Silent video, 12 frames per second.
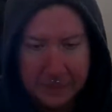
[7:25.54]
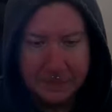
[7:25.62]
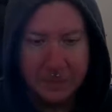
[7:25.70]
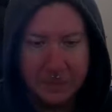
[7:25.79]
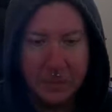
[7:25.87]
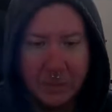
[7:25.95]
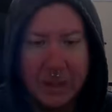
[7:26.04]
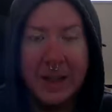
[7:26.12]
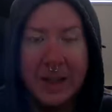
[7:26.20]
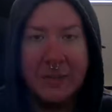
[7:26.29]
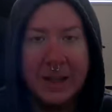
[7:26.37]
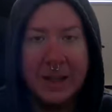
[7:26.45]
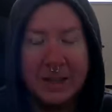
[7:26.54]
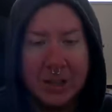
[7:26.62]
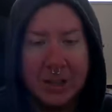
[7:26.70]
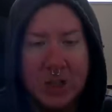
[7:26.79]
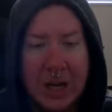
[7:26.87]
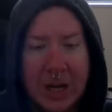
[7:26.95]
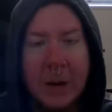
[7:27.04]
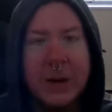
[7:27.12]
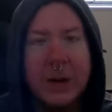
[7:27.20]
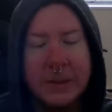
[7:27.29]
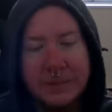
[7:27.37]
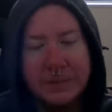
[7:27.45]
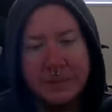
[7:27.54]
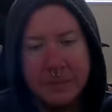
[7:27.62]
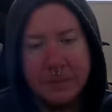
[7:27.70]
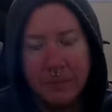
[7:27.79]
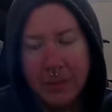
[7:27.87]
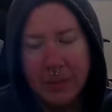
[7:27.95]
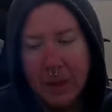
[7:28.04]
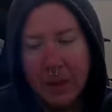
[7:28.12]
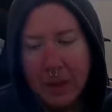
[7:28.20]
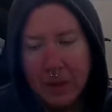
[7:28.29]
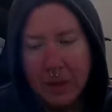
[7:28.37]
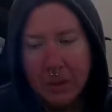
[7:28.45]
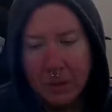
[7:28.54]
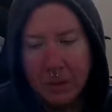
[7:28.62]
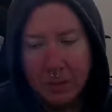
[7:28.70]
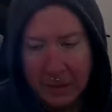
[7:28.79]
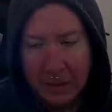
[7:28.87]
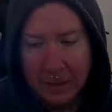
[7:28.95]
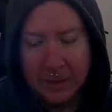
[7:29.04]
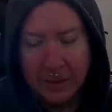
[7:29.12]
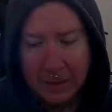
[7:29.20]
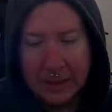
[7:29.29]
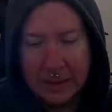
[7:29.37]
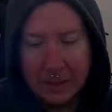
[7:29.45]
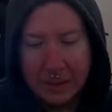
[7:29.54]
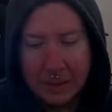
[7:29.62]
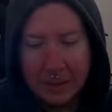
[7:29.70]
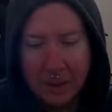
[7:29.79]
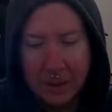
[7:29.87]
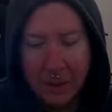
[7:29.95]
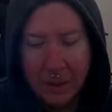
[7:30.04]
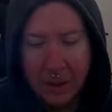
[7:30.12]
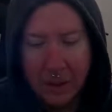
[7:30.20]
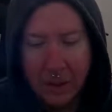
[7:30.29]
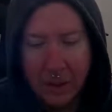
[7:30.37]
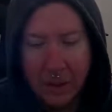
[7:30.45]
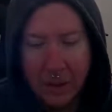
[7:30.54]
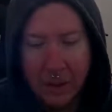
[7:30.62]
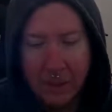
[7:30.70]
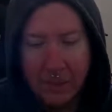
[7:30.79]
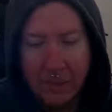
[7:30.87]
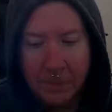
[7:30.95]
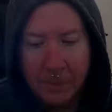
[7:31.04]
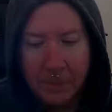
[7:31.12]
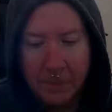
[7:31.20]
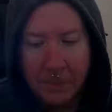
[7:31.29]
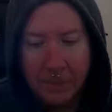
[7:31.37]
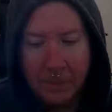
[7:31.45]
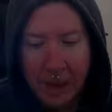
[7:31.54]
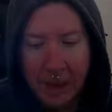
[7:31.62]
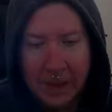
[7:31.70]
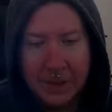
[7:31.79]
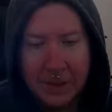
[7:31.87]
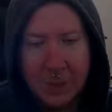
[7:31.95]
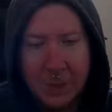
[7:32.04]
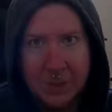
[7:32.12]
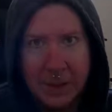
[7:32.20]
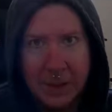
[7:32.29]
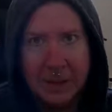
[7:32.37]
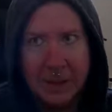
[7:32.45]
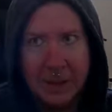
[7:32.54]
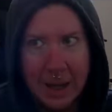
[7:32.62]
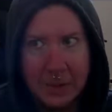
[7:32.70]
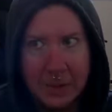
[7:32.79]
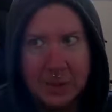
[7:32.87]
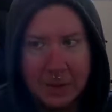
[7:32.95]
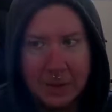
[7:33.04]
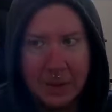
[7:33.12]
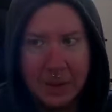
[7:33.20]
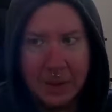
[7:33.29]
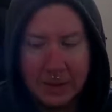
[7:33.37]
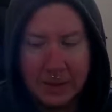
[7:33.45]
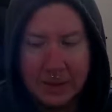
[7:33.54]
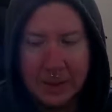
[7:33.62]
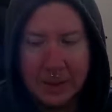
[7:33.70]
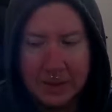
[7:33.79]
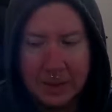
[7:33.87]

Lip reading: Yeah, if I didn't shower regularly, my hands would have been absolutely fucking disgusting.